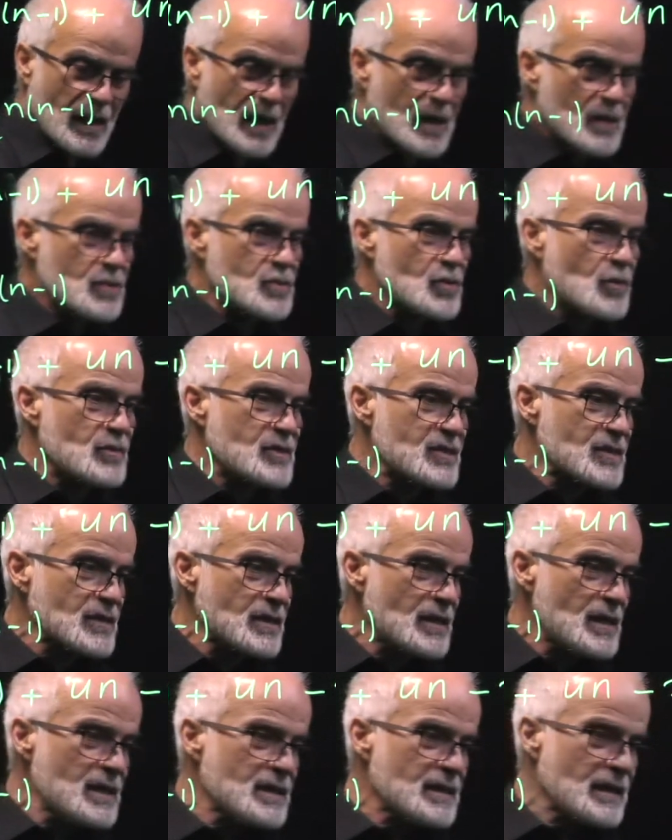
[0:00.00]
so we
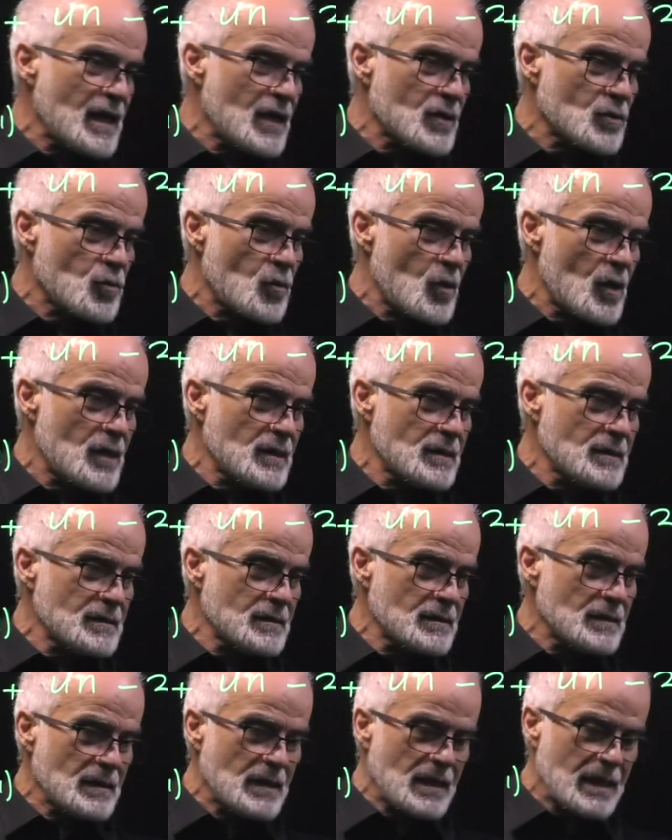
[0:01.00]
start at
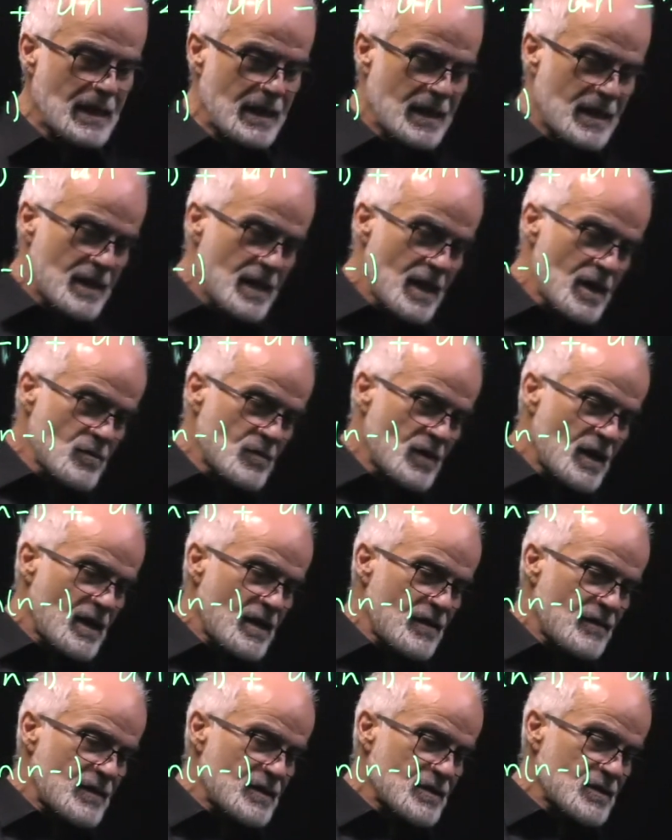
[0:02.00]
1, and then we
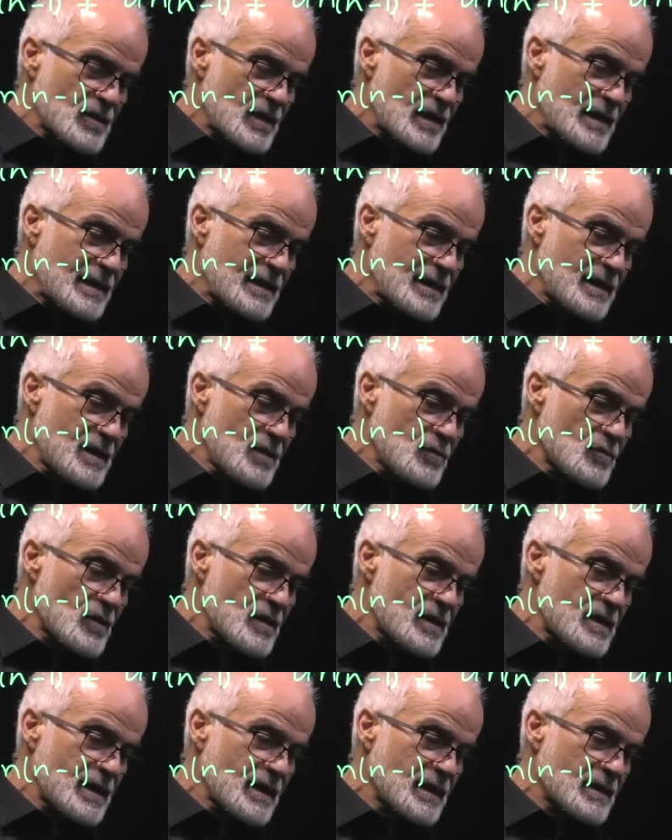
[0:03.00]
have a straight line with a
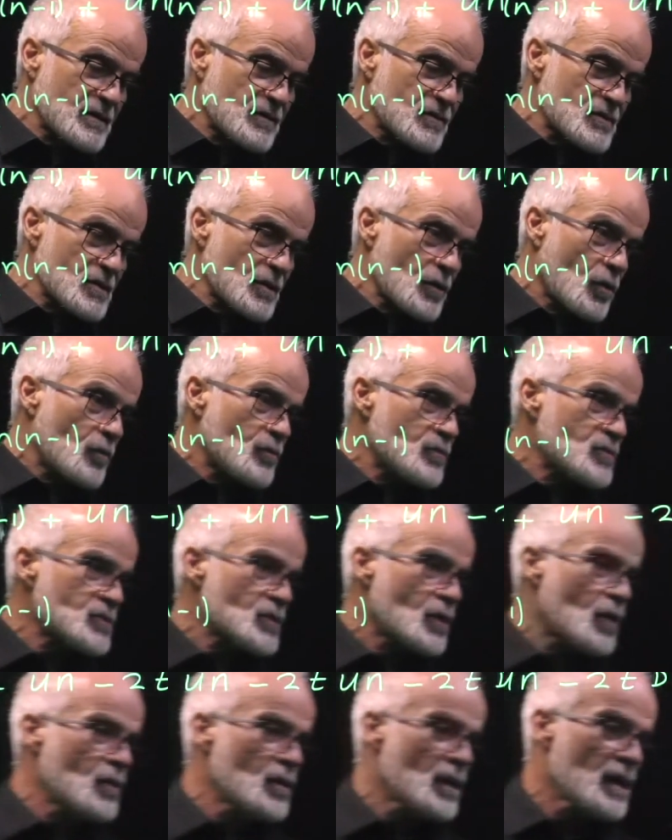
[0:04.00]
negative slope.
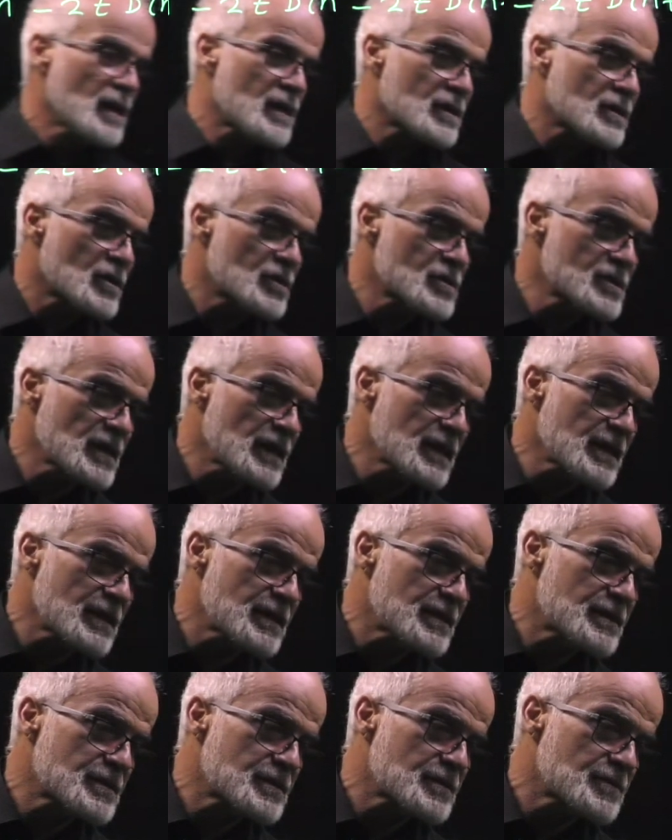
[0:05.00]
So it goes like
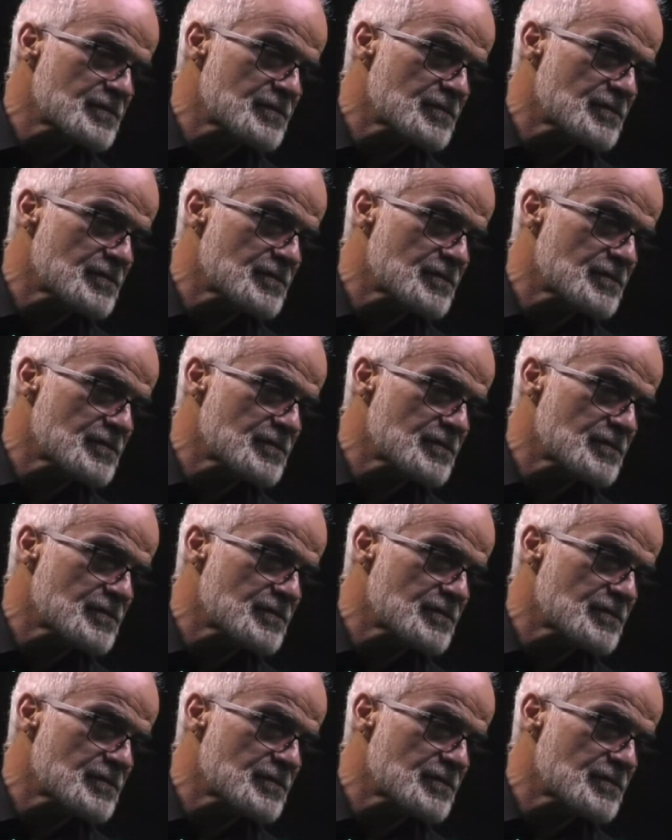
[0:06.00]
this.